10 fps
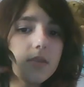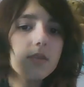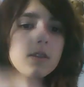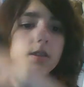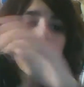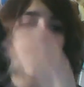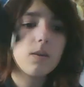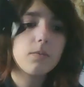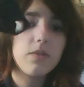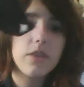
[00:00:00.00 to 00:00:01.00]

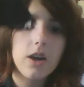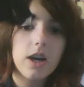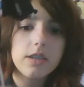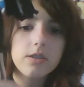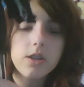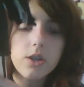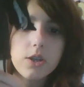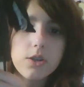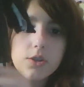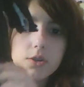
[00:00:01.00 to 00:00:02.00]
So moving on
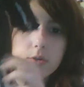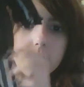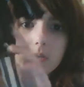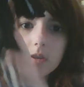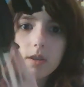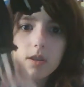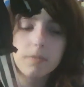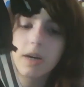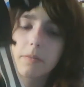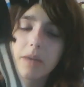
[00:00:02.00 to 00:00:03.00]
to the
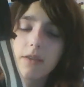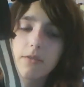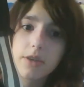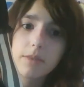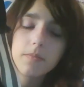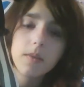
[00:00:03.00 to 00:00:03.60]
bottom half of him.